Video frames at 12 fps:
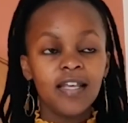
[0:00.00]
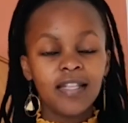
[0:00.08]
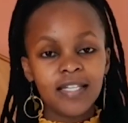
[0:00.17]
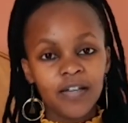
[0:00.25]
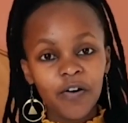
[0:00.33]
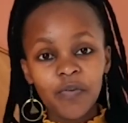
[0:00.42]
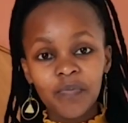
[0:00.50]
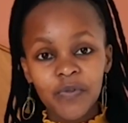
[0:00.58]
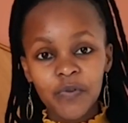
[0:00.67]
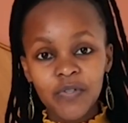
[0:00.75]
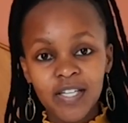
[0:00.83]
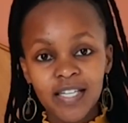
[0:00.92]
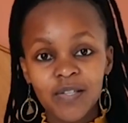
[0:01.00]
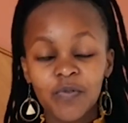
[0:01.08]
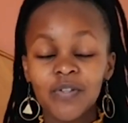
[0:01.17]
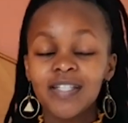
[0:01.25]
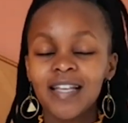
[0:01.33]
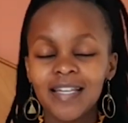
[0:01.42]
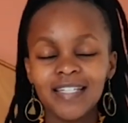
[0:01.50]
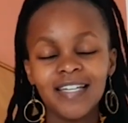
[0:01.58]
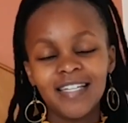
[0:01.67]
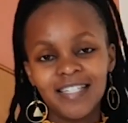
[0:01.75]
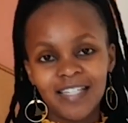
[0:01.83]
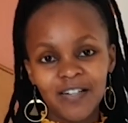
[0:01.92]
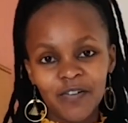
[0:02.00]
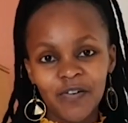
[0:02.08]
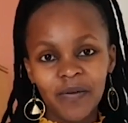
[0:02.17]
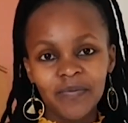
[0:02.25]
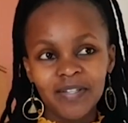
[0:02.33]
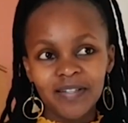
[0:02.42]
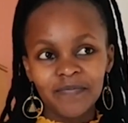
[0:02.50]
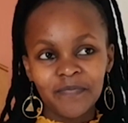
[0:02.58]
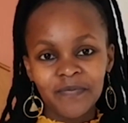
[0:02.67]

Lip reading: The second suitcase was 38 kilograms.